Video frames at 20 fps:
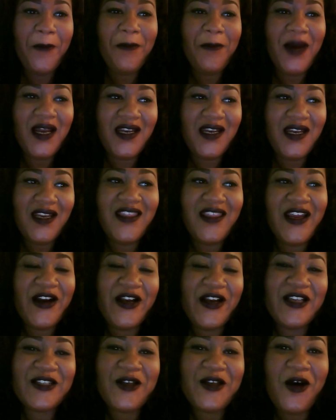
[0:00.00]
money.
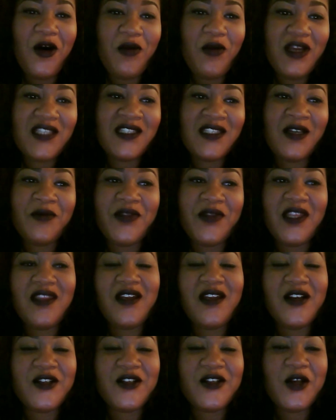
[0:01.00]
There's always
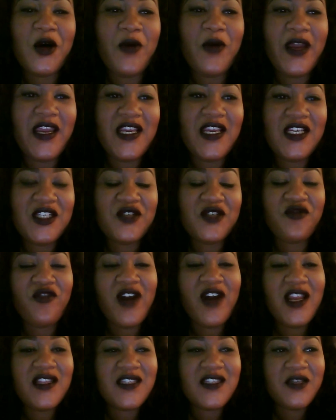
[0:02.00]
something. There's always
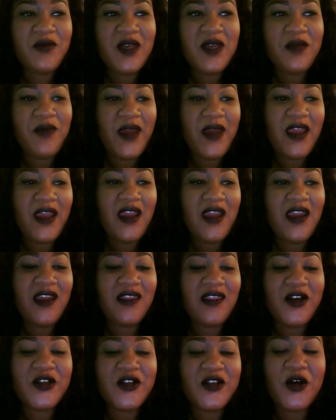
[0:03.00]
rent to be
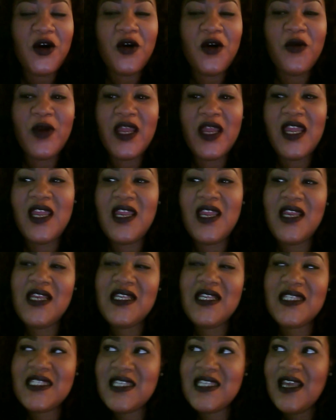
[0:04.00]
paid. There's
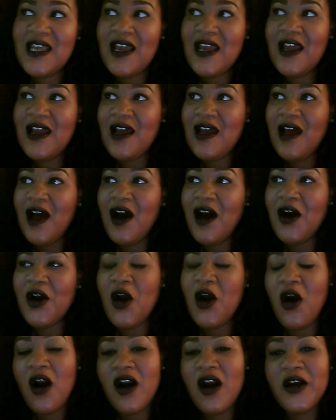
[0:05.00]
always
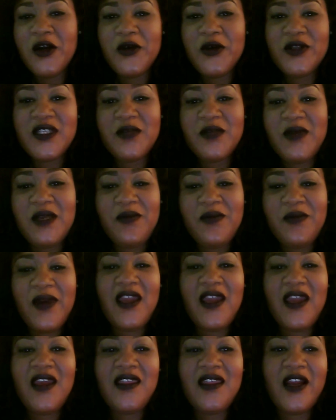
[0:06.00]
a car note to be
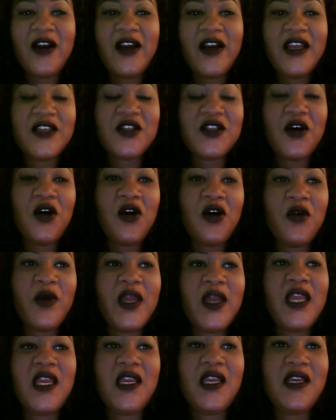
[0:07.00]
paid. There is
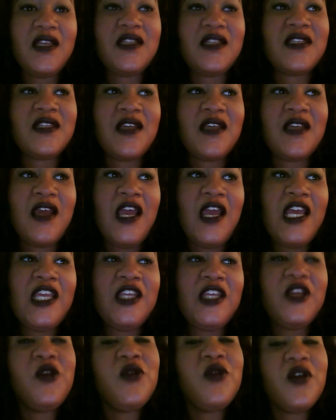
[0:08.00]
always
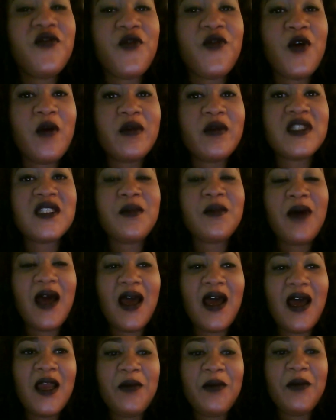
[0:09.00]
uniforms to
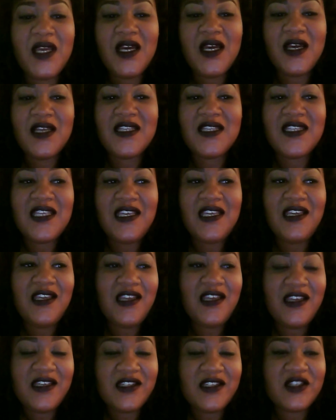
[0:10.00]
buy because
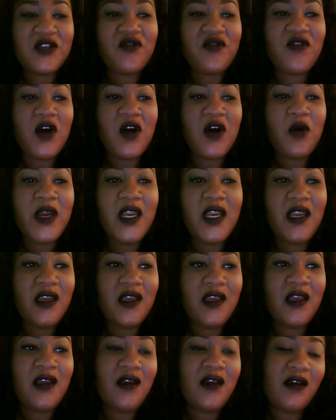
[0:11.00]
he is
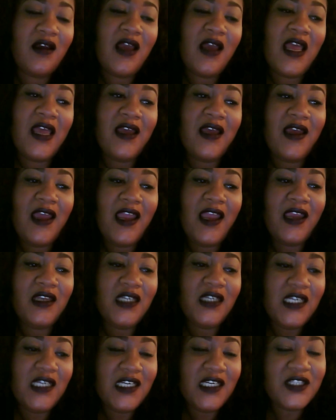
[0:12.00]
growing and
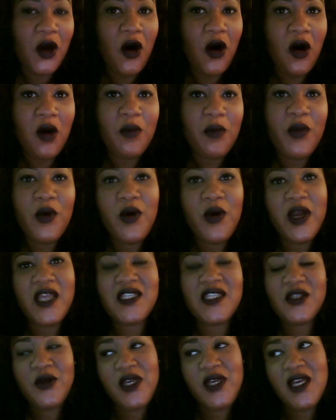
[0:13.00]
he's all boy.
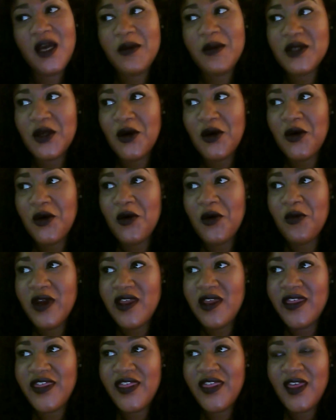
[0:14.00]
So he comes home
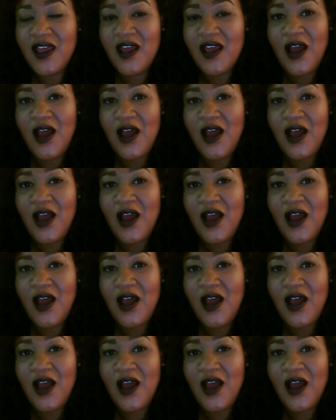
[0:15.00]
with